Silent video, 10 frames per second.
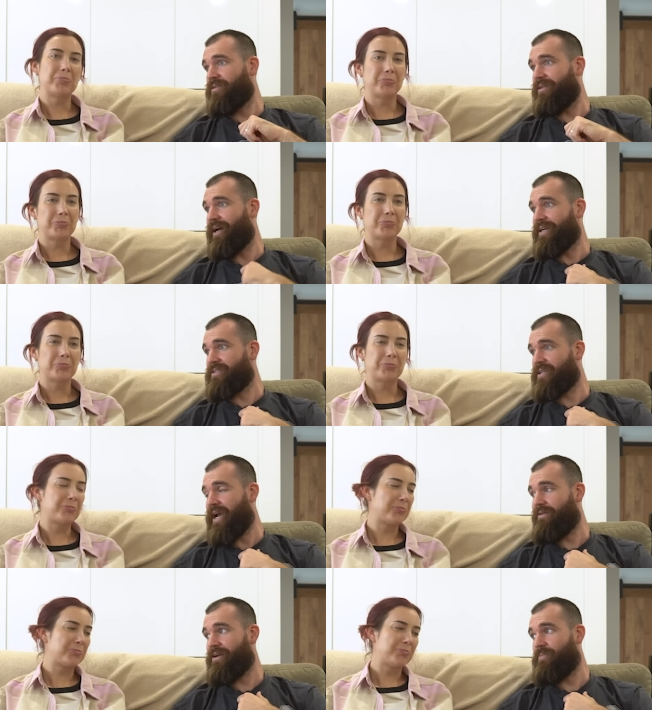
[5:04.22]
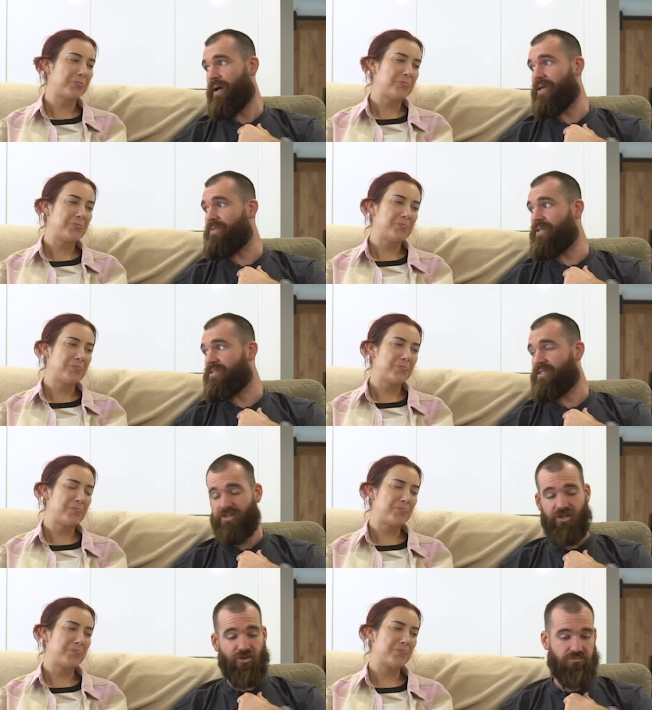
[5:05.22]
Speaker 1: Like to carry a baby is
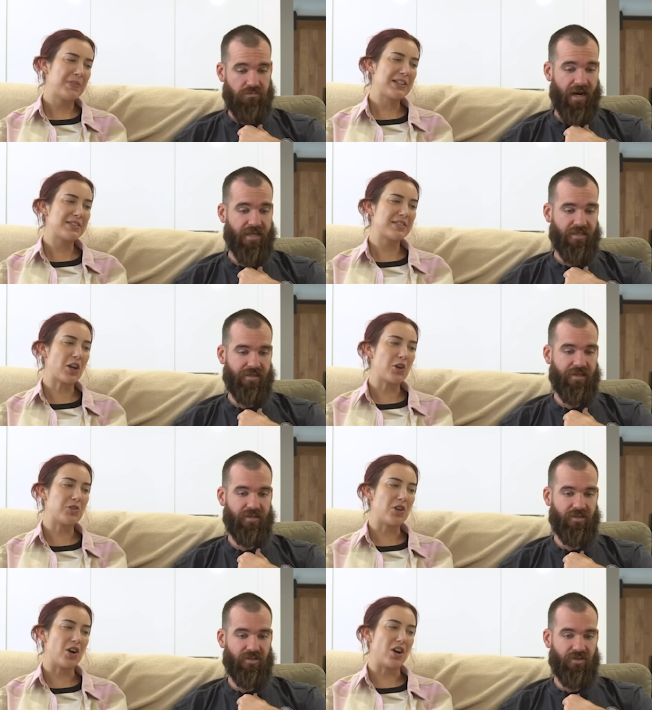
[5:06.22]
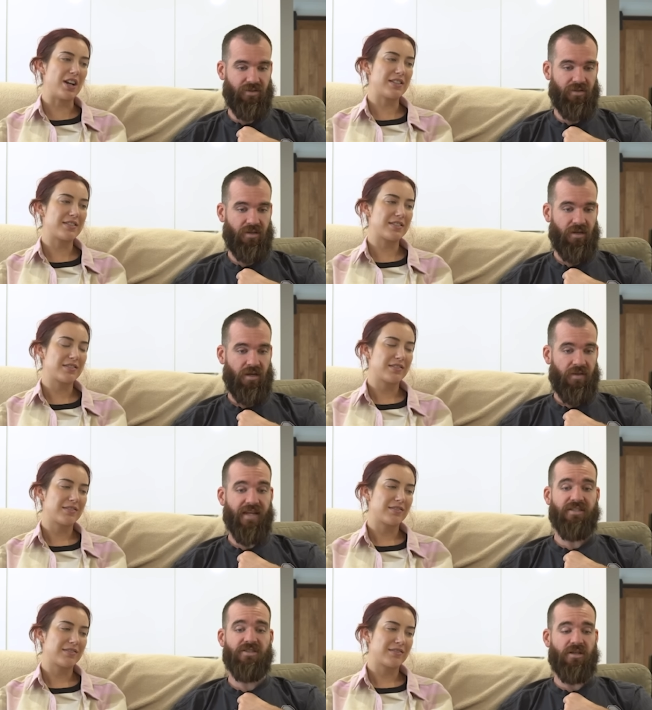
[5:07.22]
such a crazy That's so thing nice. To do.
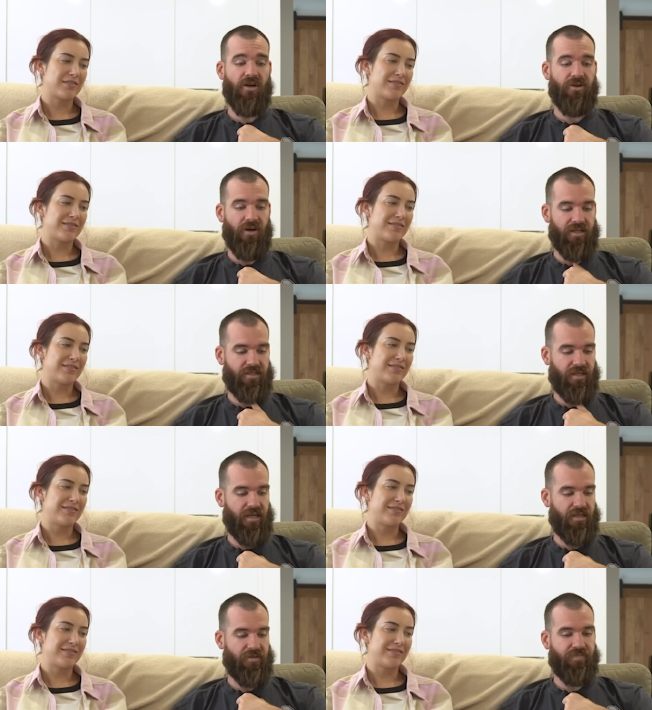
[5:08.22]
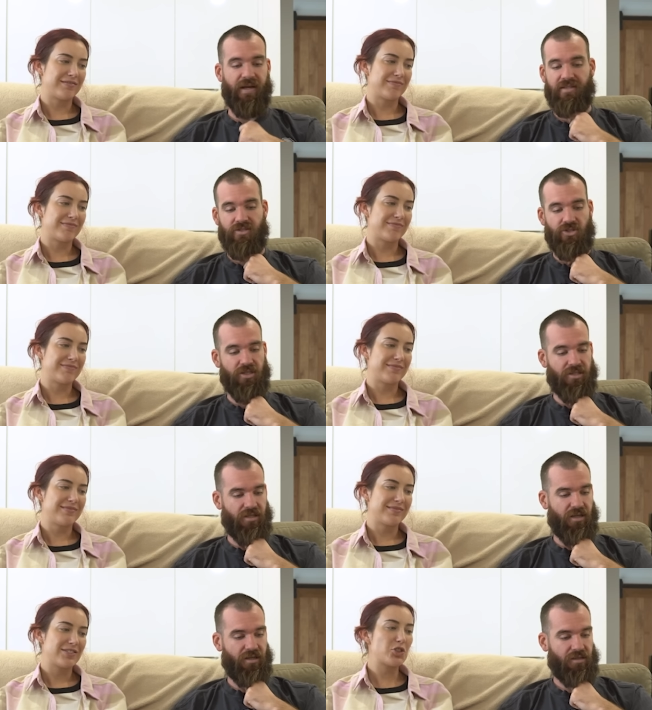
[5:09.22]
That's so nice to get your brother's jizz
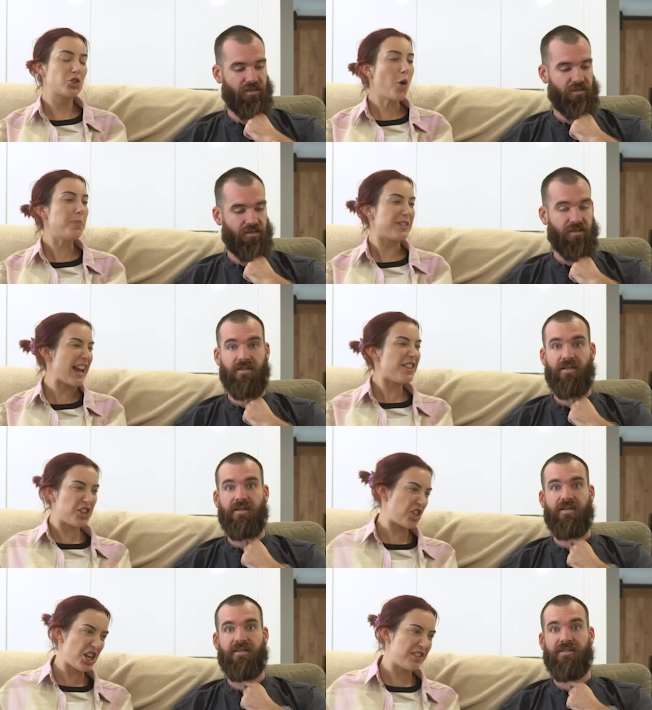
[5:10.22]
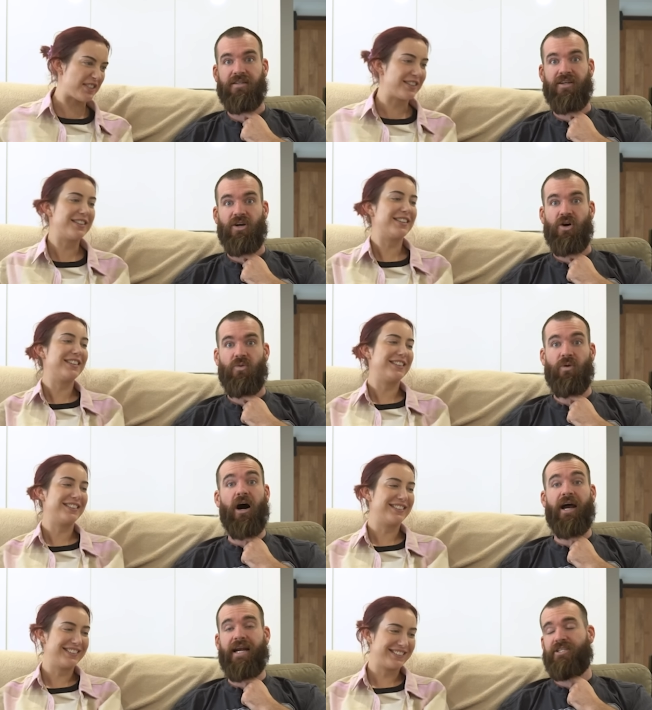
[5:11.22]
in you.
Speaker 2: Stop saying the jizz.
Speaker 1: Well,
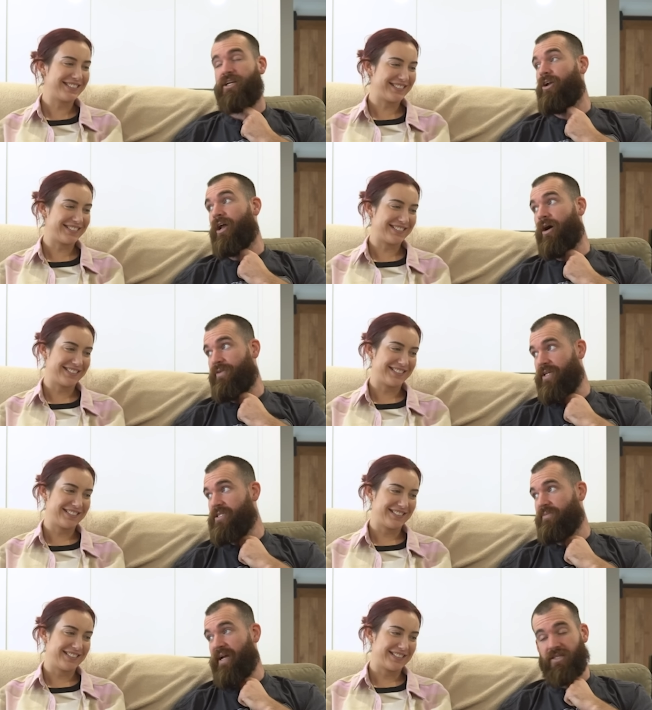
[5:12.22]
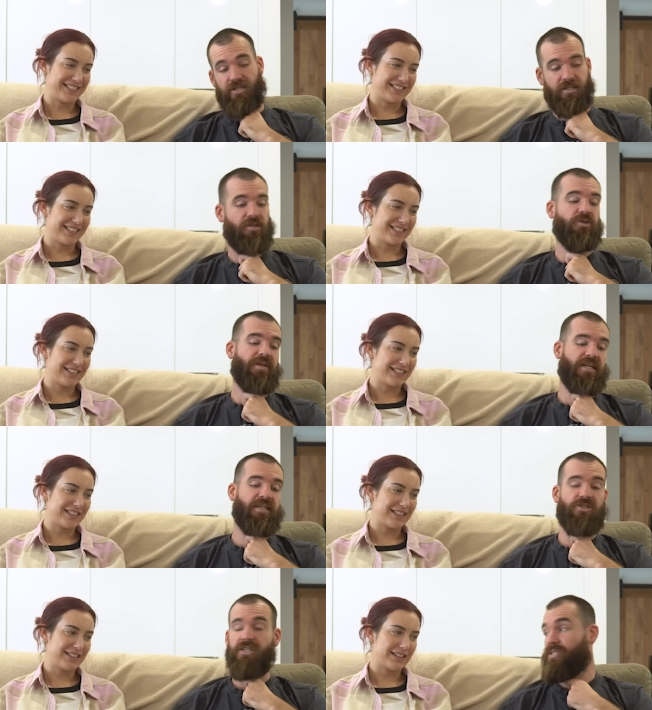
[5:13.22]
I actually don't know if it is the brother's juice. It could be
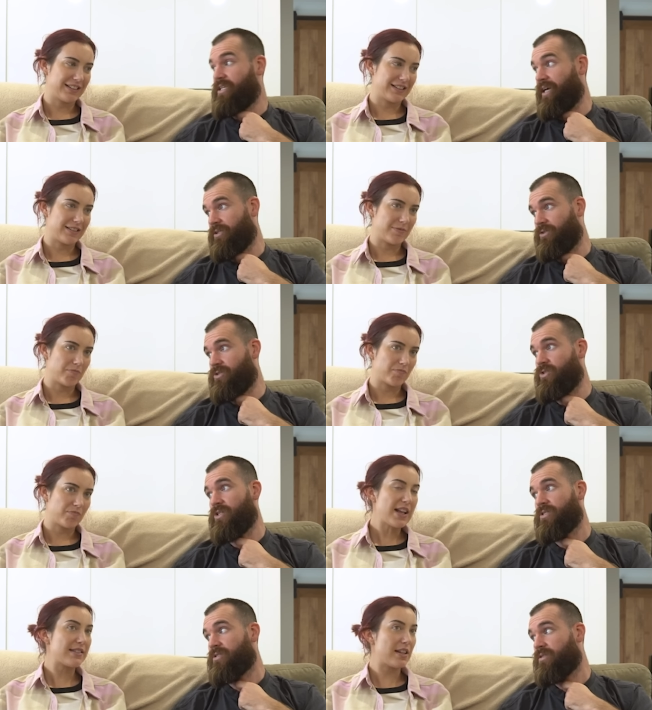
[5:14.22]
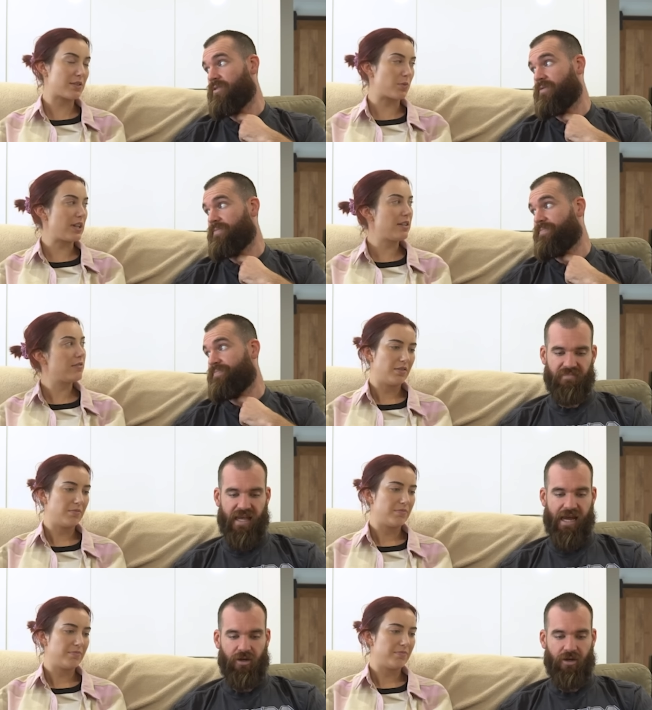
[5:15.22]
his juice, the other dude's juice.
Speaker 2: That's less weird.
Speaker 1: Nah,